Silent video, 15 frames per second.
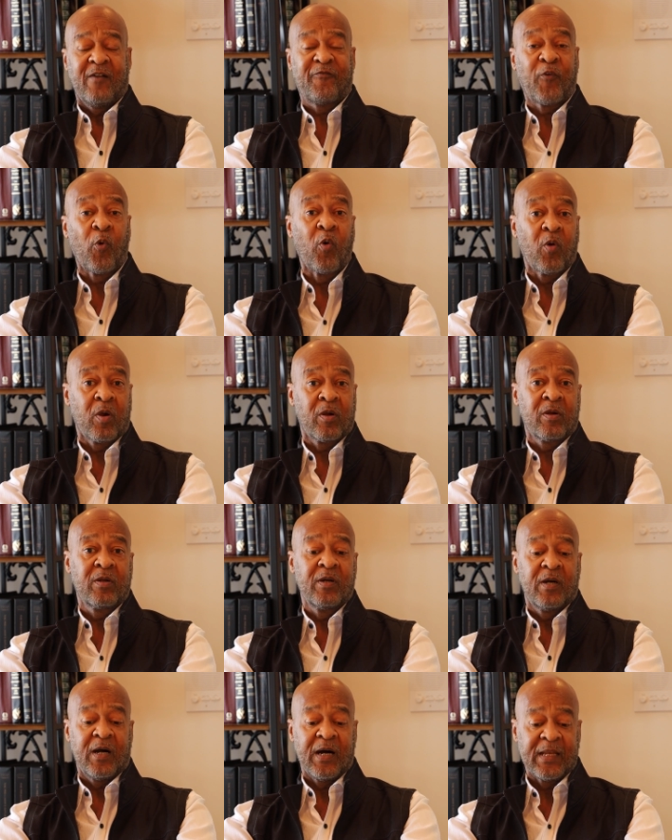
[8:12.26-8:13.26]
for
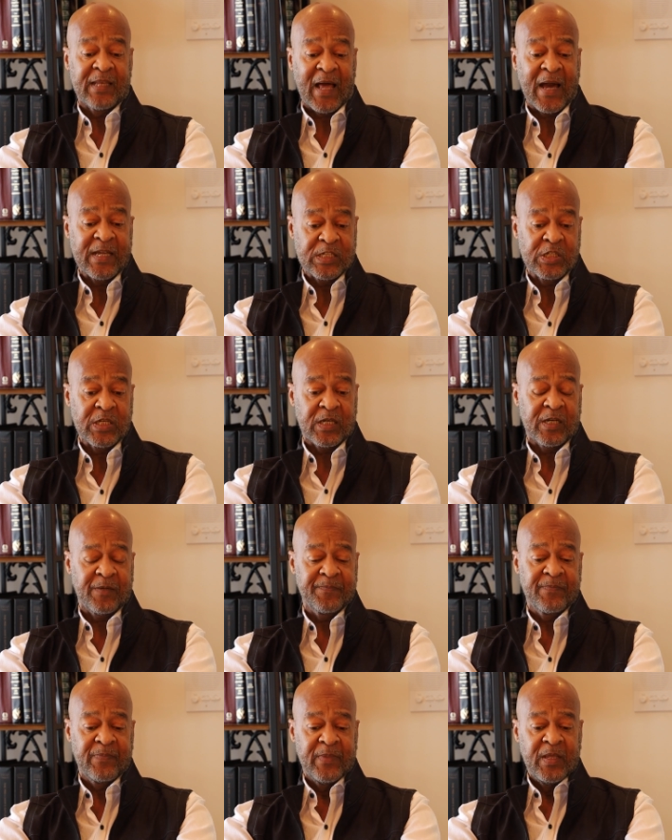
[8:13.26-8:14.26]
Elijah.
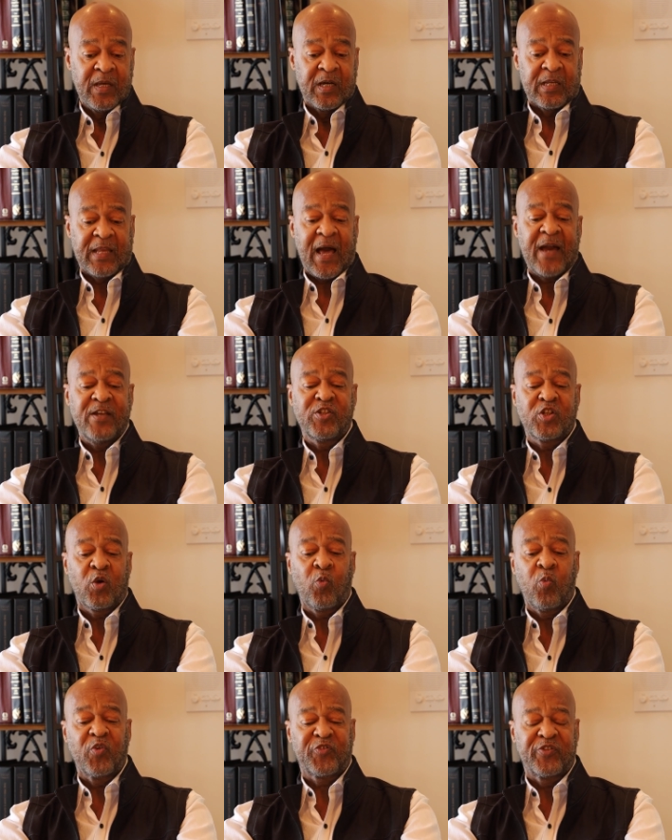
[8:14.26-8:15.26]

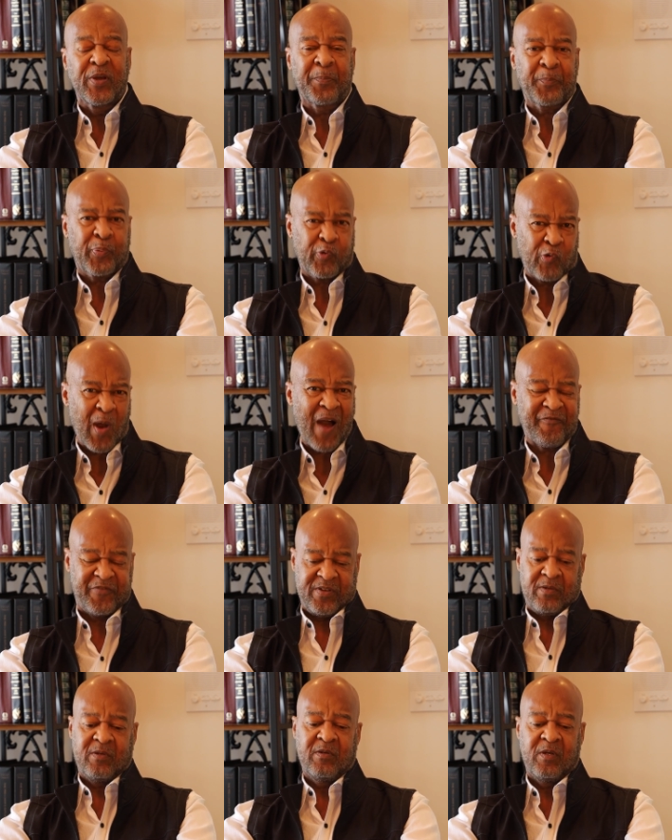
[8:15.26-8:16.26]
Elijah was the
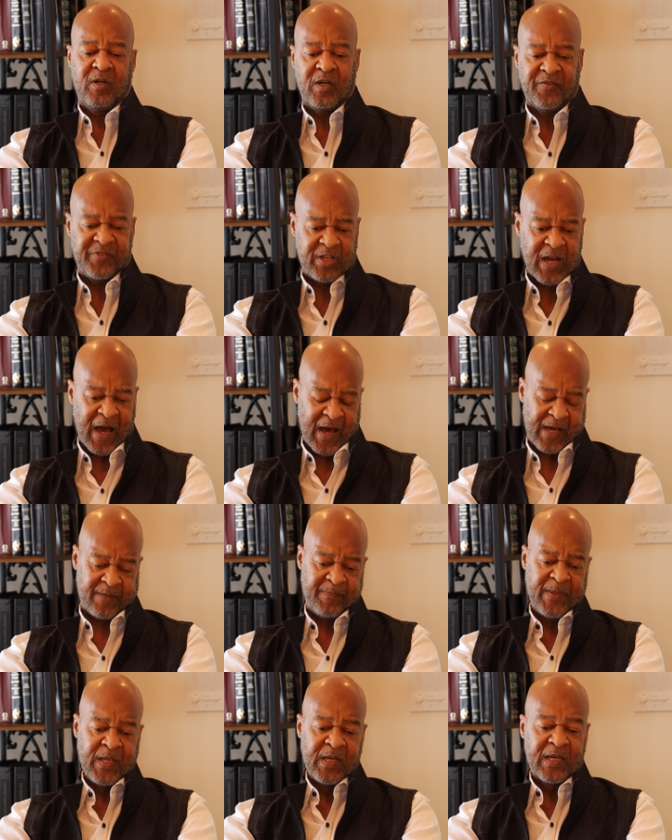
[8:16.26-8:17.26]
prophet of God.
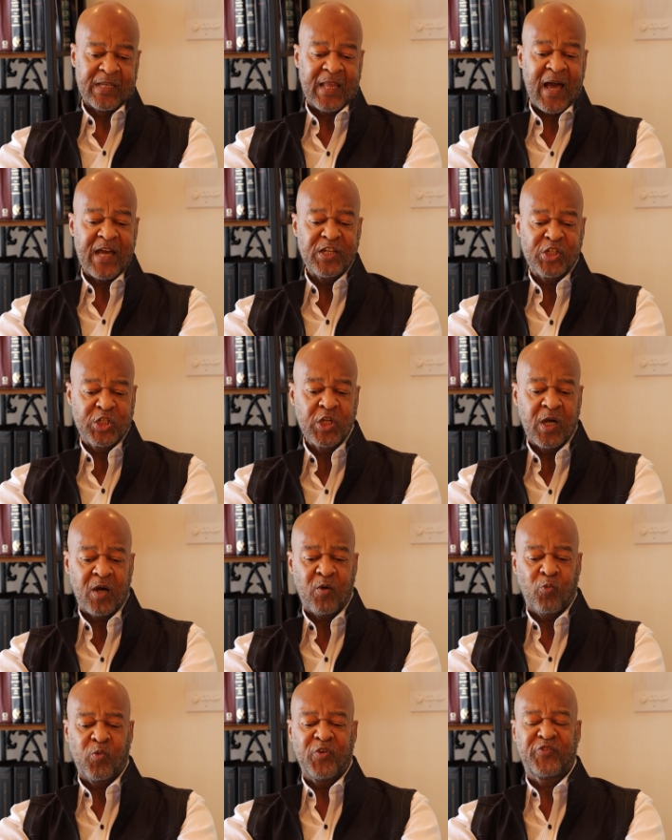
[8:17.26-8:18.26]

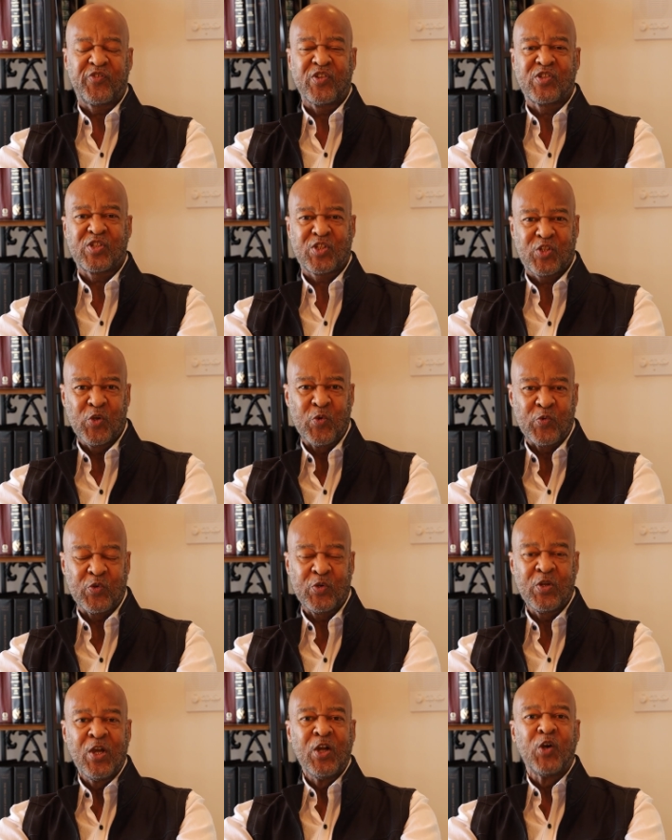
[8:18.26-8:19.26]
Elisha was the
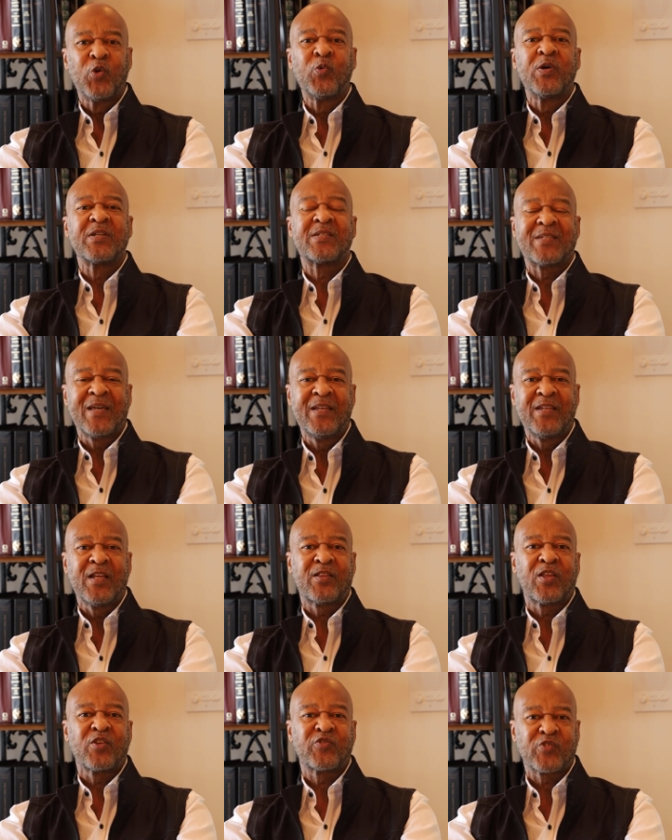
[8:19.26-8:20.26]
student who
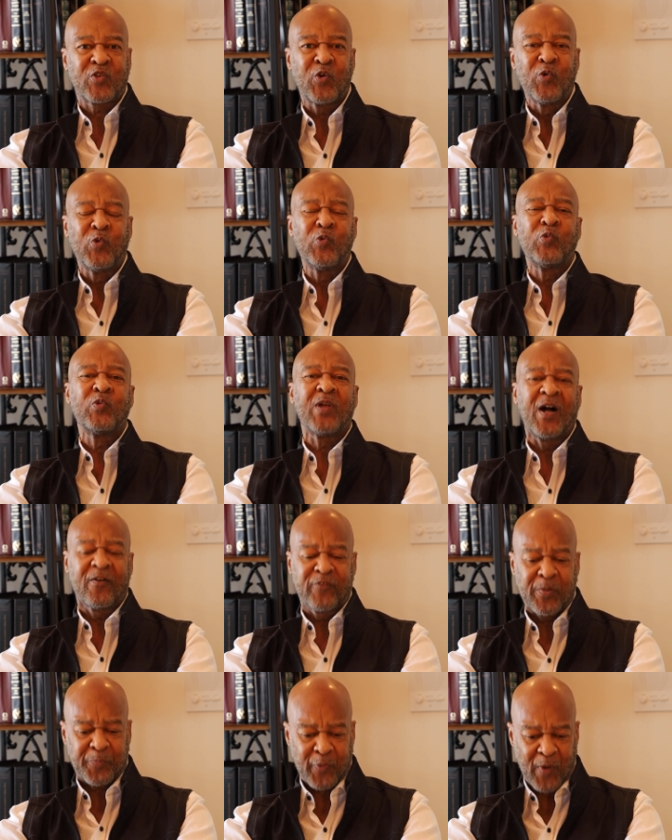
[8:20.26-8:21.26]
attended the school
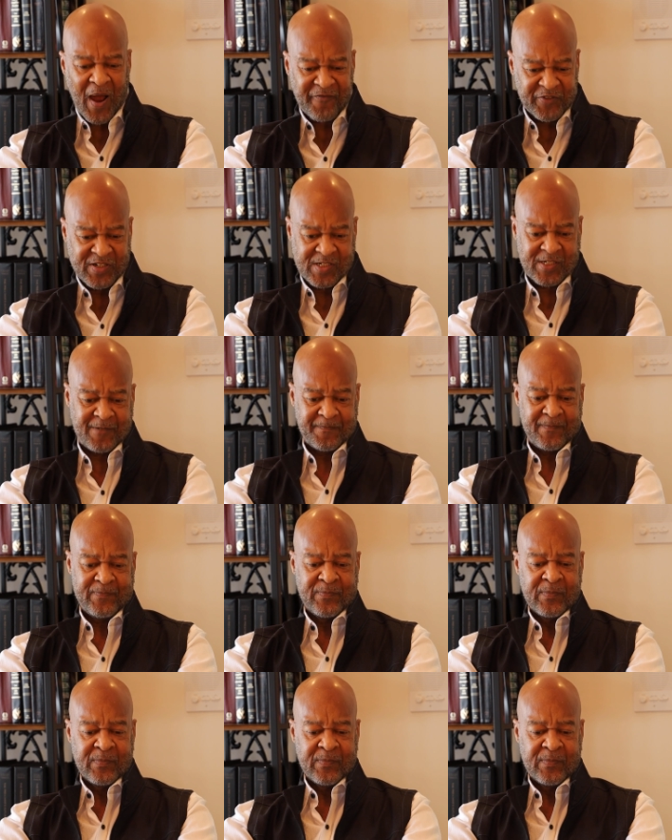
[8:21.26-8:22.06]
of the prophets.